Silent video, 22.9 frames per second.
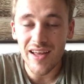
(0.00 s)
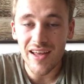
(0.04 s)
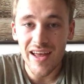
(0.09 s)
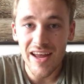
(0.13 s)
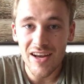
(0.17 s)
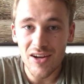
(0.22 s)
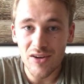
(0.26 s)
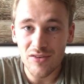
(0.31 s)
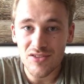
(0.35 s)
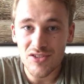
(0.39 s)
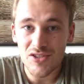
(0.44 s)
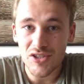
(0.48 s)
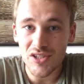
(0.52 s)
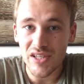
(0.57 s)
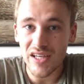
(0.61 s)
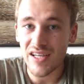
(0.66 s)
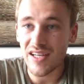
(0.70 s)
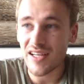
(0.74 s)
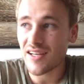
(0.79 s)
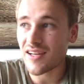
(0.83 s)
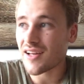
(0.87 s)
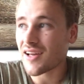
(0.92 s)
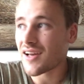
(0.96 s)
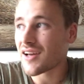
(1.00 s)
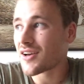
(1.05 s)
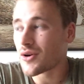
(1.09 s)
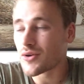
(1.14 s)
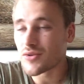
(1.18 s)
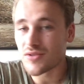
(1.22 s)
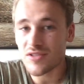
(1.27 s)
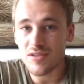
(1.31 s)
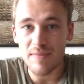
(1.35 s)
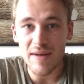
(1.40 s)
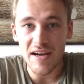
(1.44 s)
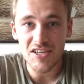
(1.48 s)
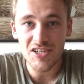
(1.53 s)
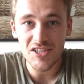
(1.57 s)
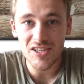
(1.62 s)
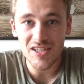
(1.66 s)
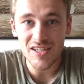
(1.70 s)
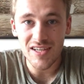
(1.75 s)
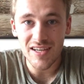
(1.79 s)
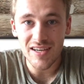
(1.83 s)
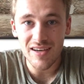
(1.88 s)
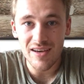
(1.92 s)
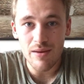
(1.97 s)
head off to training and go and smash
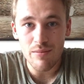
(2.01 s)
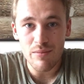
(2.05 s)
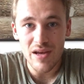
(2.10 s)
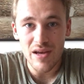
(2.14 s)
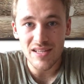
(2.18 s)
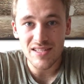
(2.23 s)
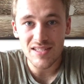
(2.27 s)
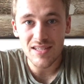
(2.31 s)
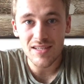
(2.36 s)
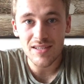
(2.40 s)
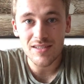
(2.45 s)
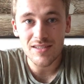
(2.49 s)
it and get better.